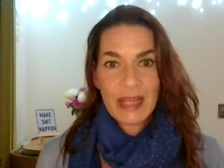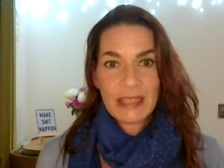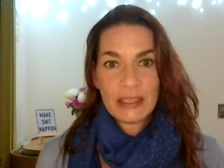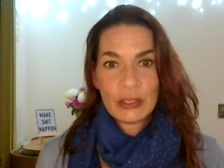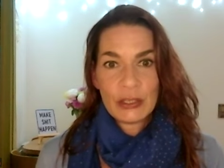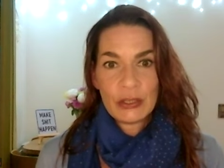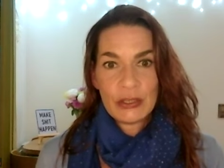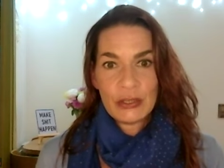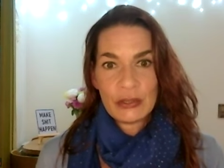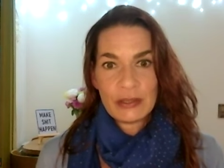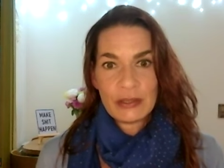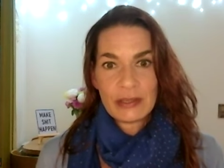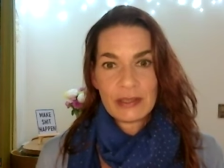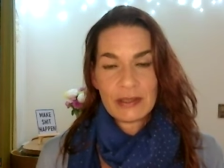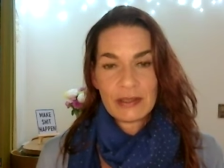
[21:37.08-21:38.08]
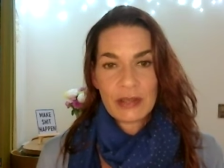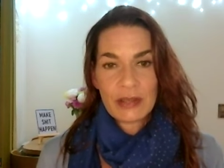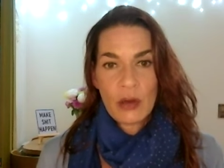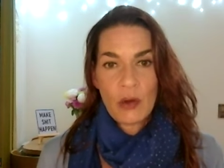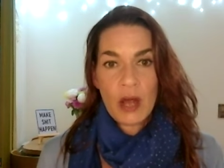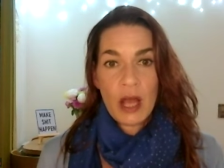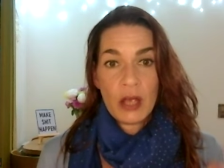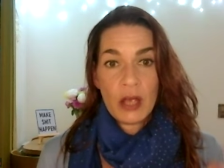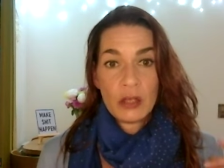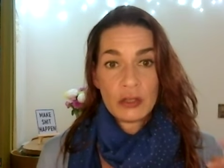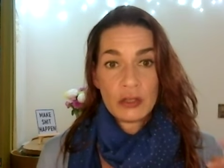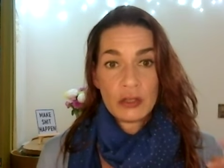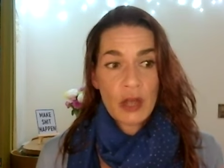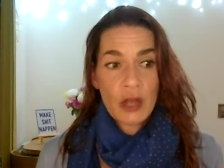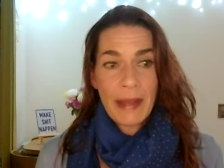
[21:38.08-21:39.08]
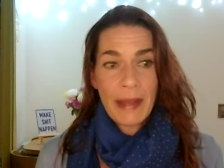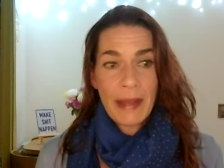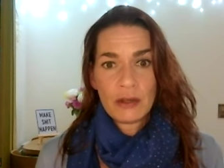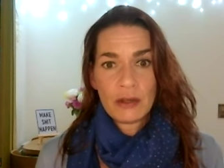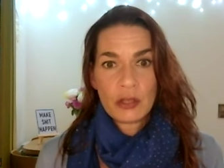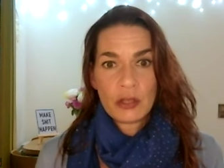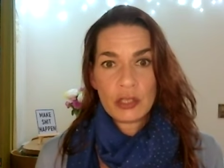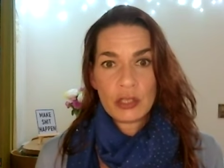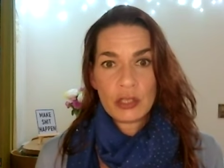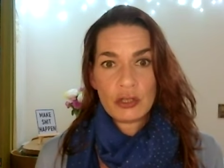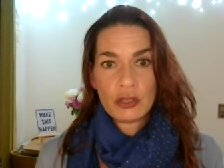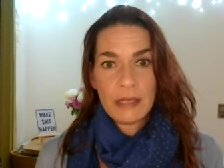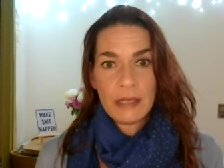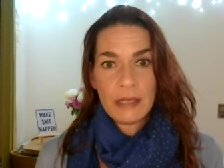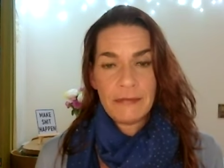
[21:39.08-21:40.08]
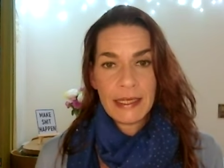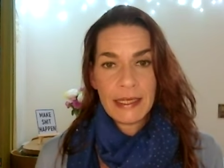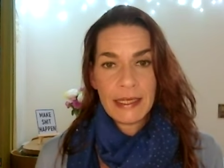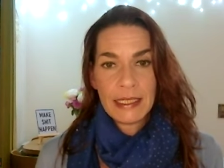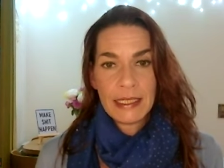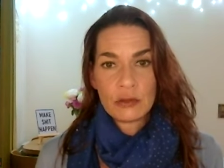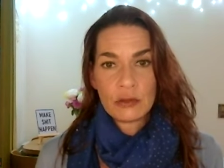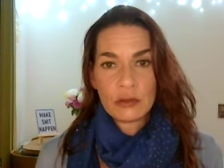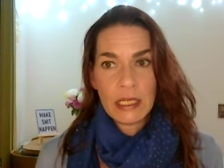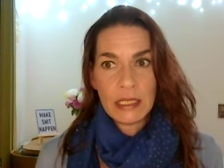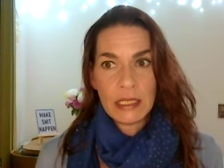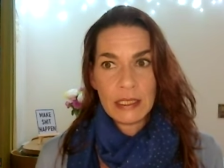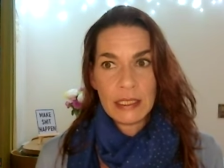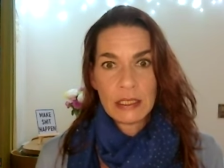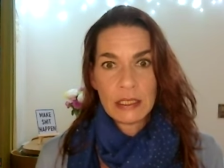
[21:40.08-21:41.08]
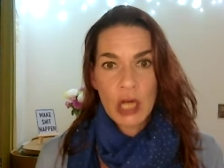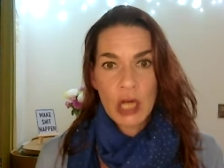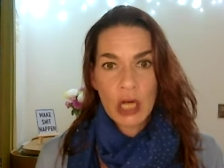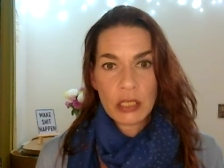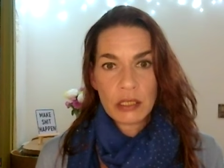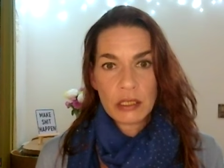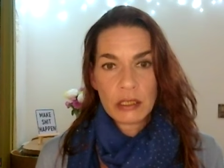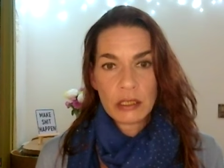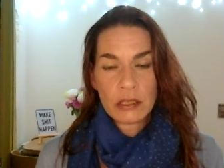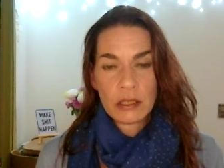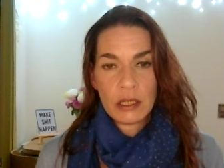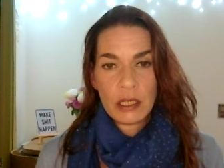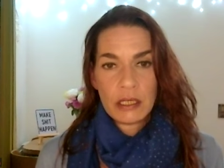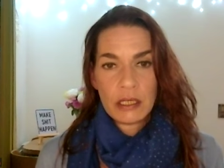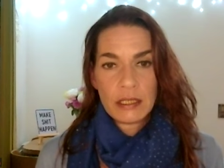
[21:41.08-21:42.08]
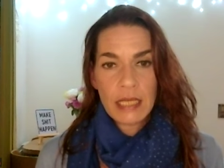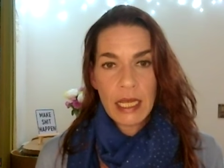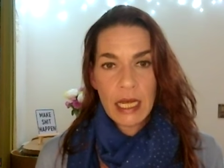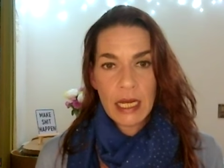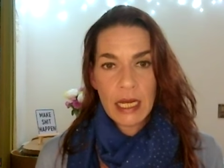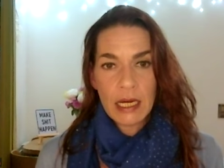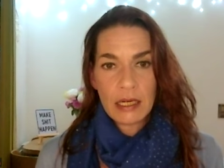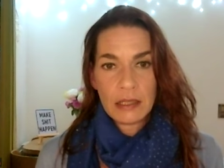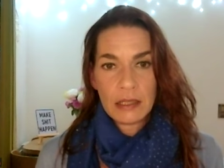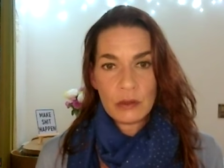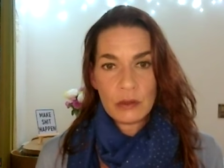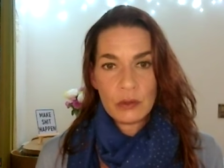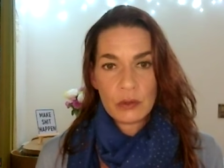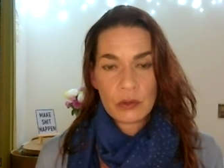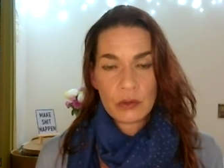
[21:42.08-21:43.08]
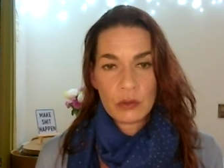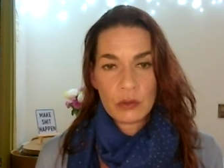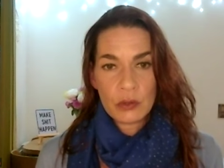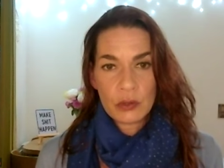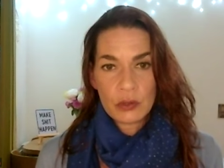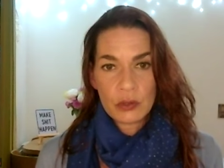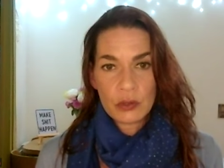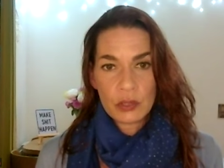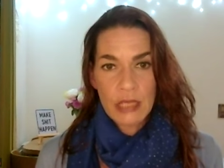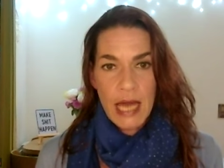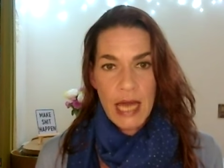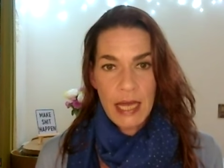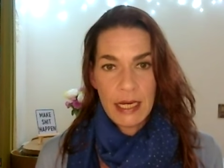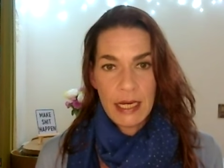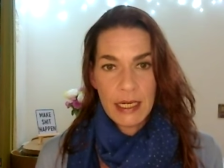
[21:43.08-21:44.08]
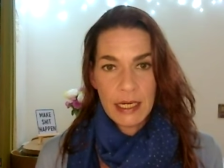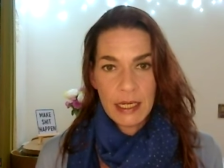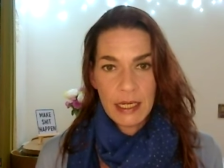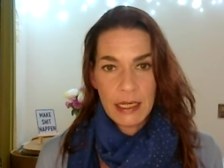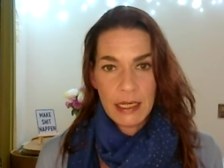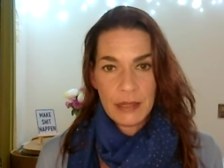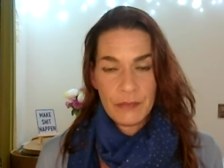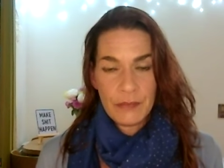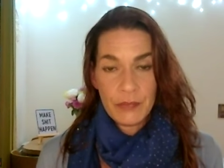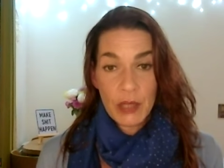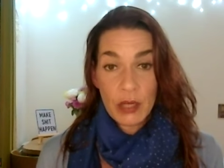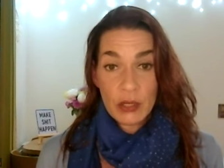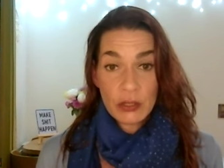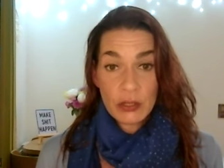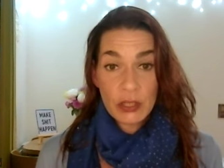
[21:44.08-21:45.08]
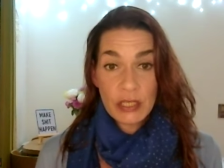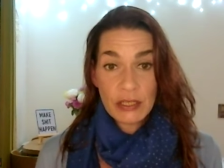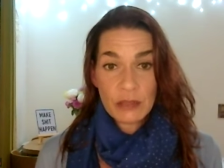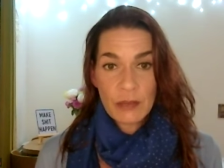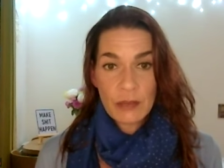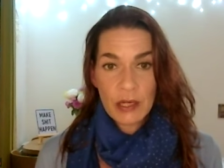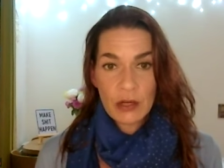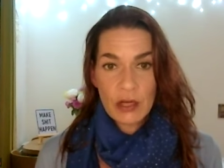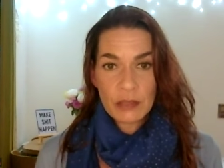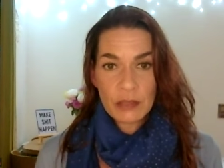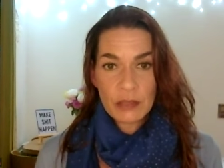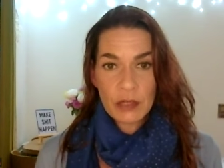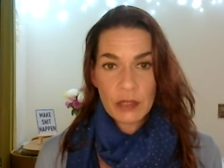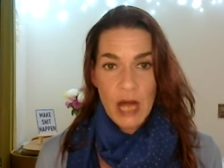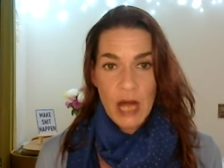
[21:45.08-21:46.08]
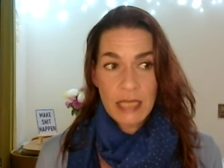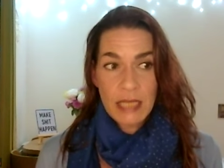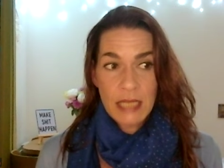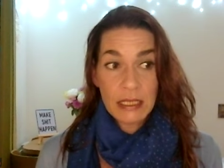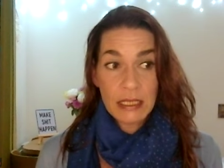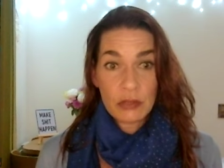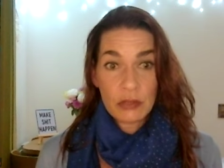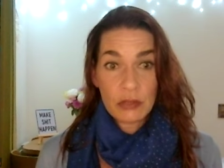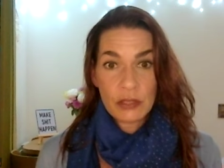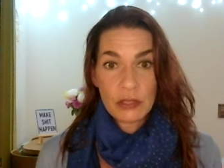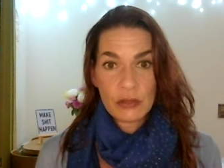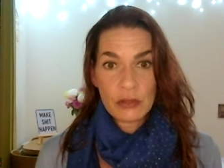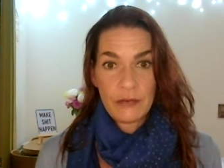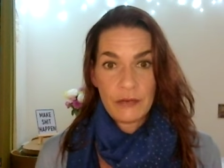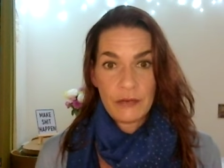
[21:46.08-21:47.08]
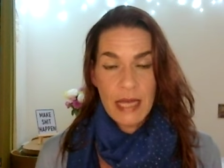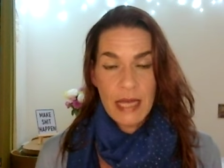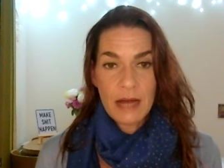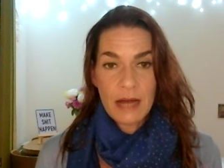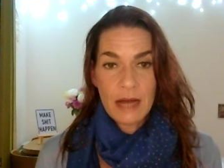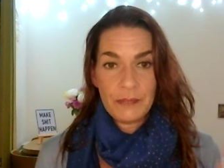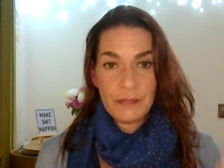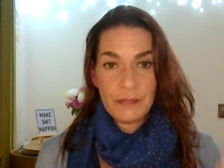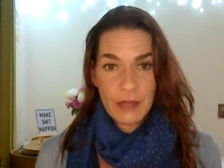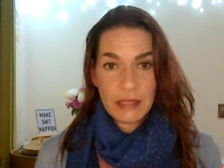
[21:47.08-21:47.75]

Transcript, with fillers: that's the good news. So Stop hanging on to the dream, thinking it's real. It's not. Sekara kunusukurush ta'ayanaki. So this is where the cosmic Christ, the Christus Sophia,